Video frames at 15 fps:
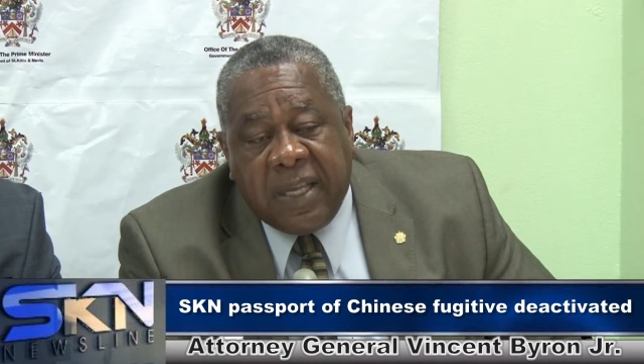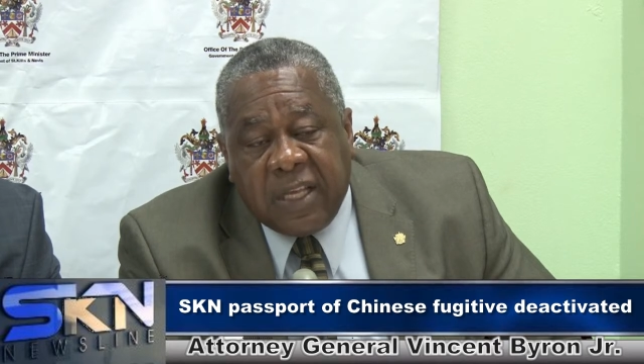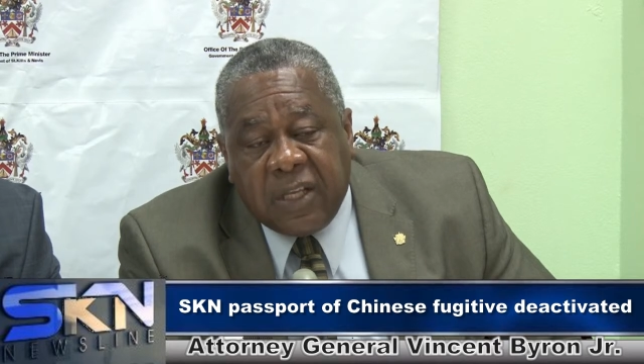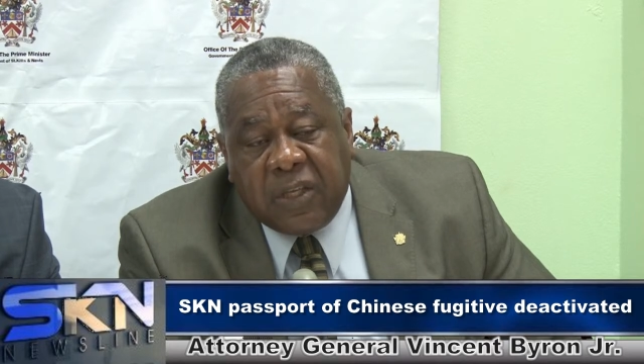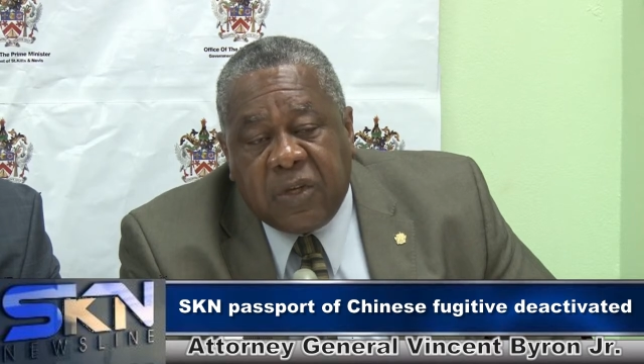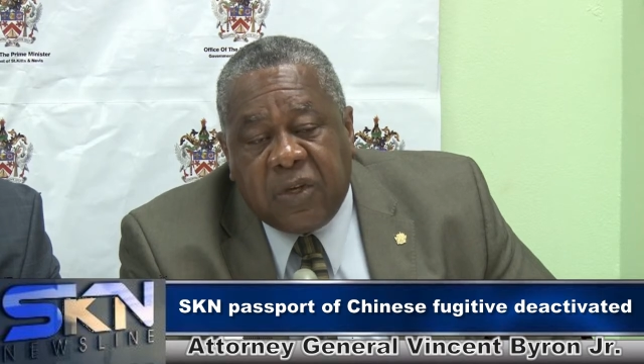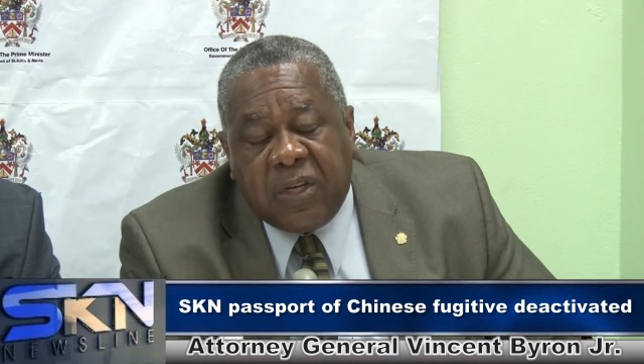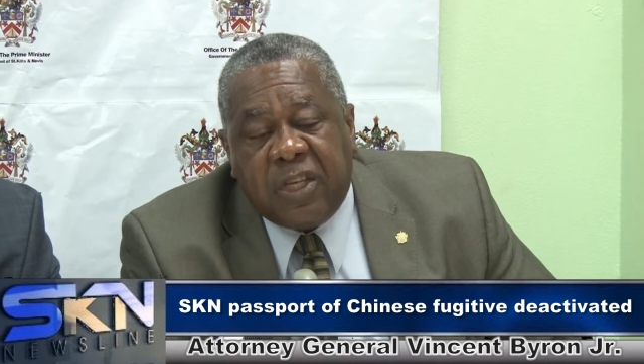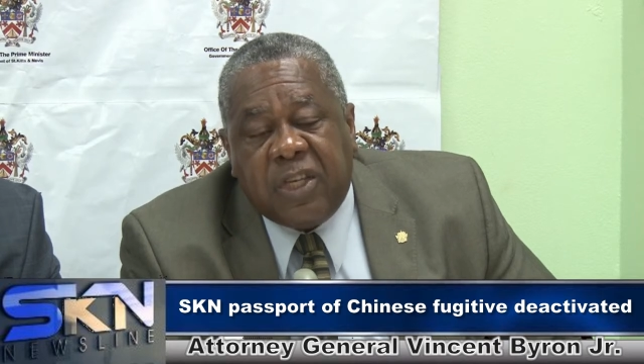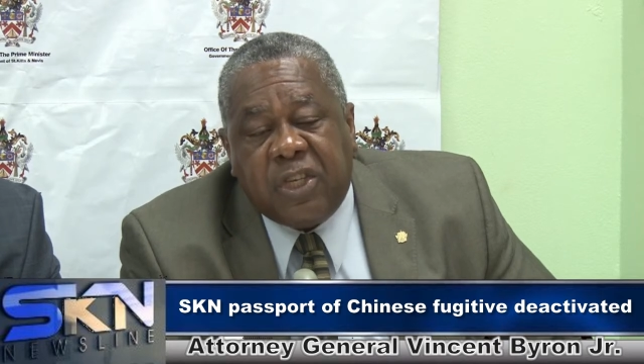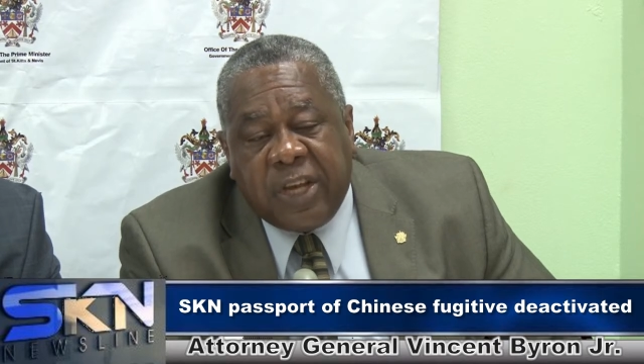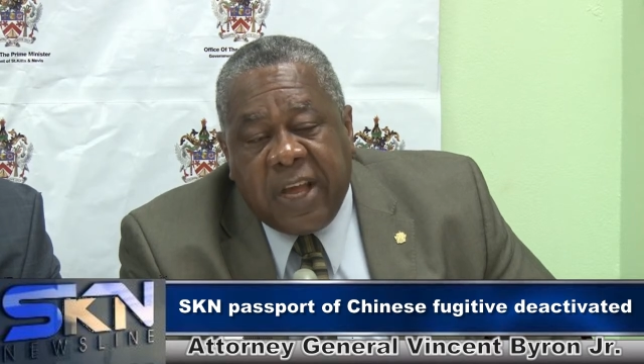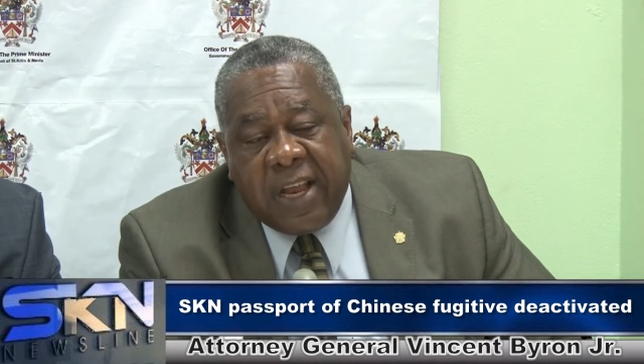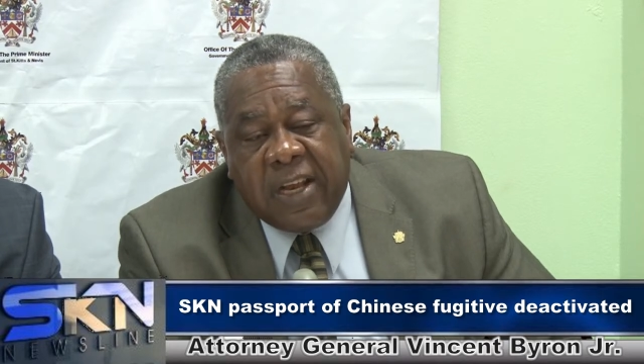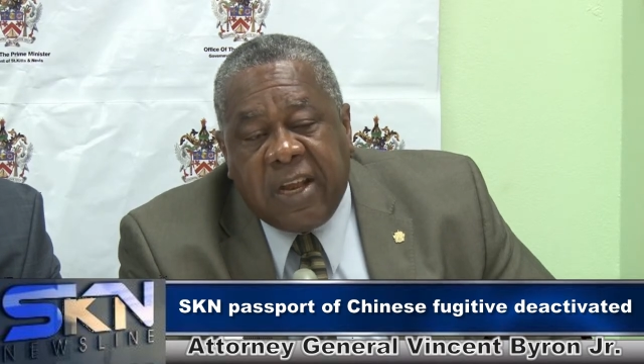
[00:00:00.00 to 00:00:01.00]
issued in
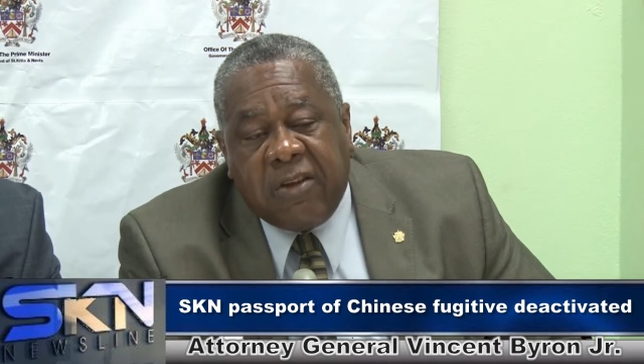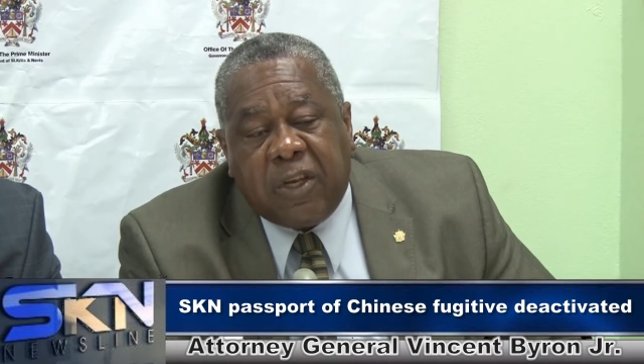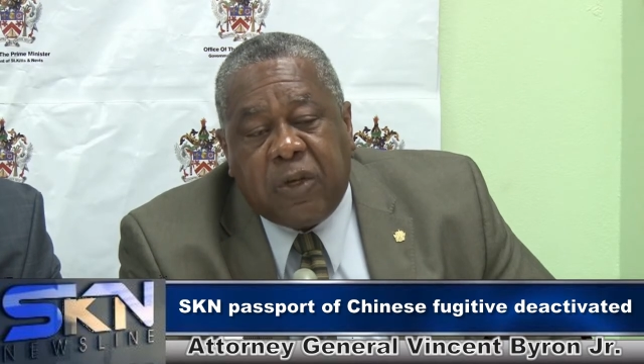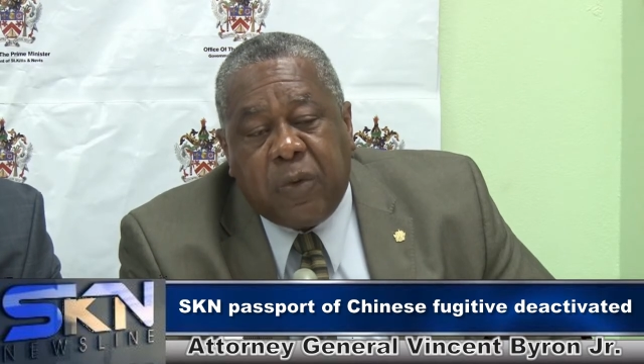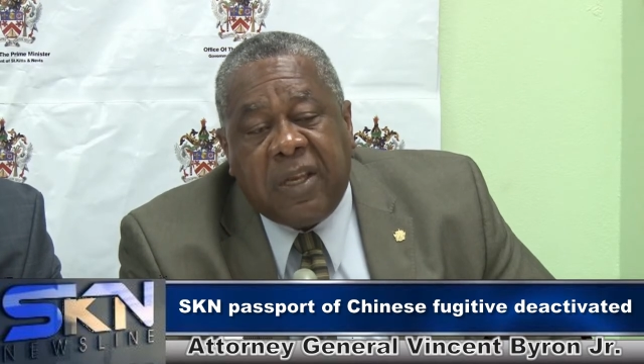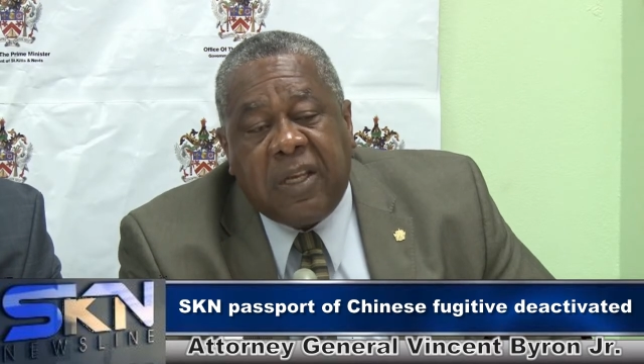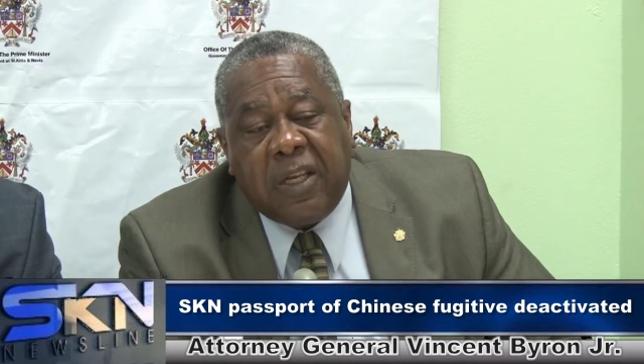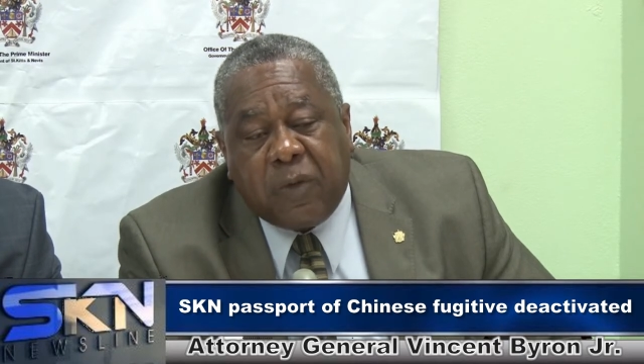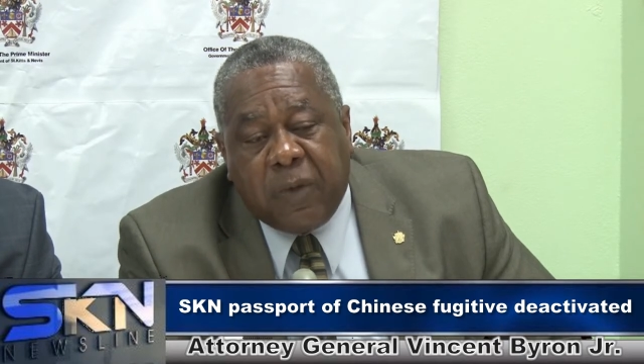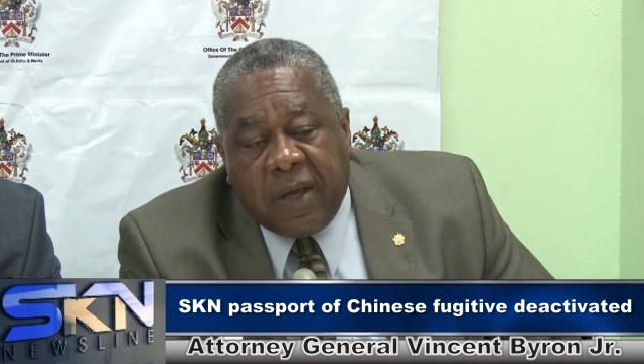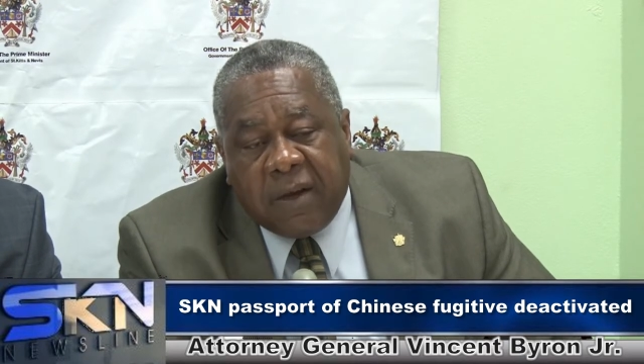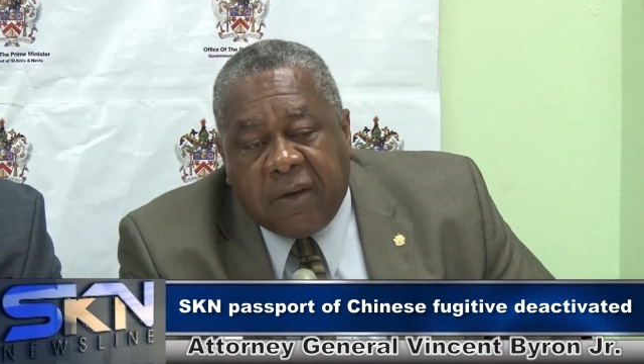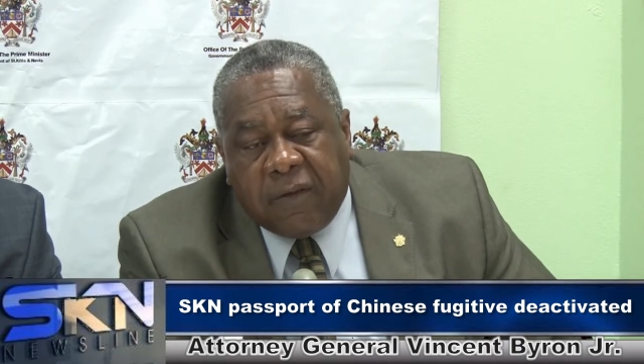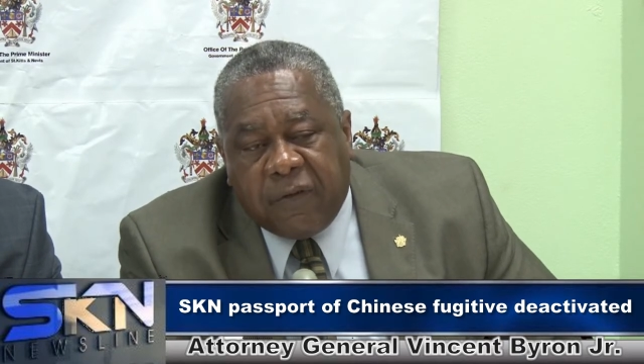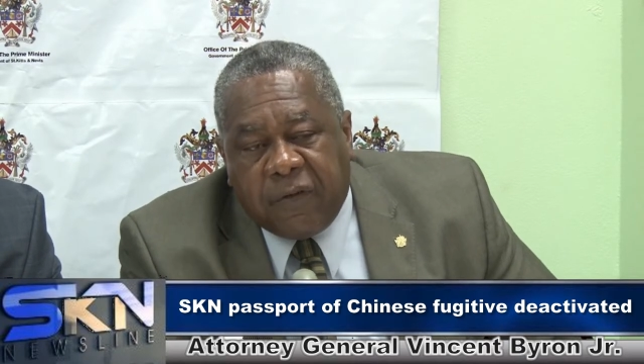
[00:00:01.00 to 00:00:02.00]
January
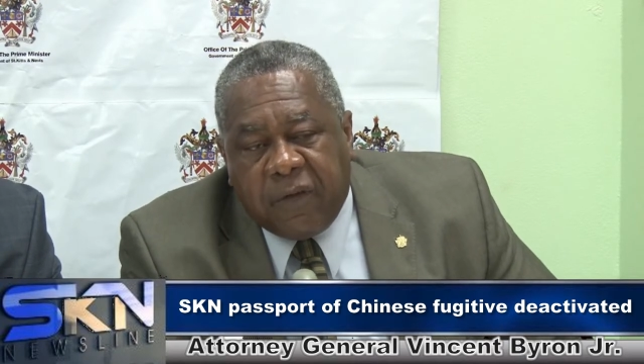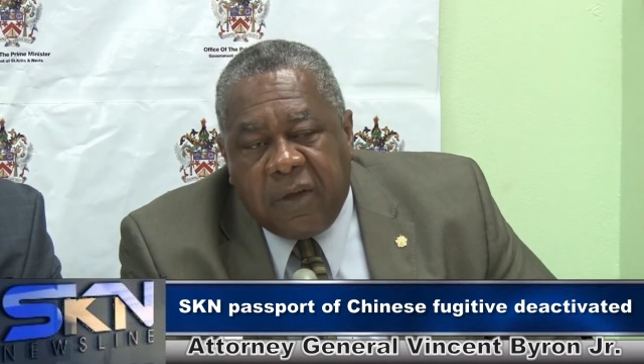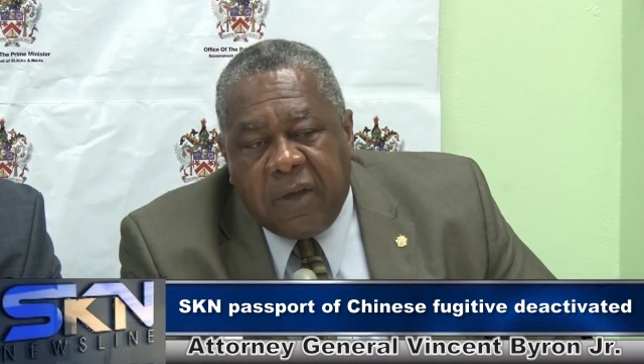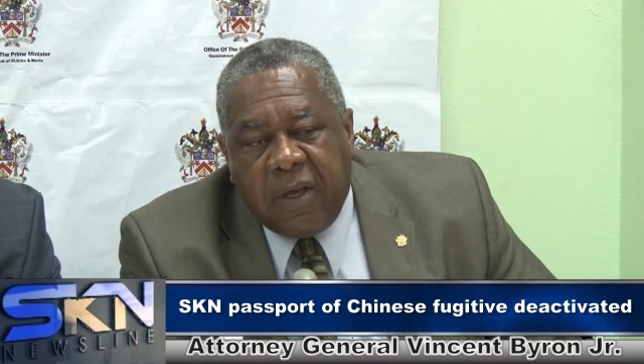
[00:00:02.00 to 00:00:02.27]
2012